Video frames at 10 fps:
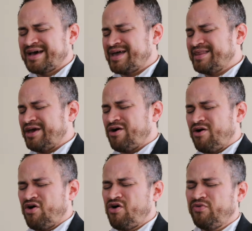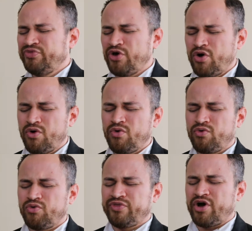and they all
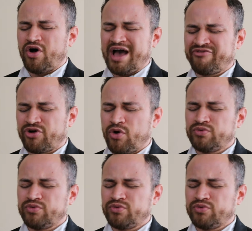have their